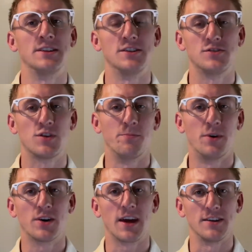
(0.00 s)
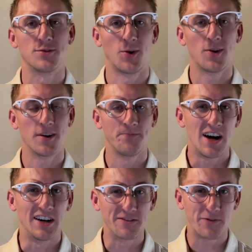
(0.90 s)
is to book a tour.
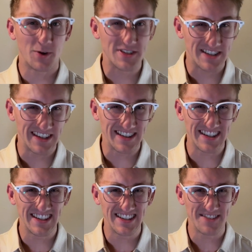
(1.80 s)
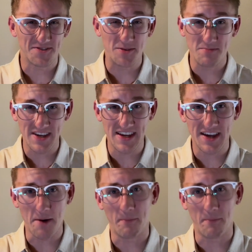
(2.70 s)
Unfortunately for me,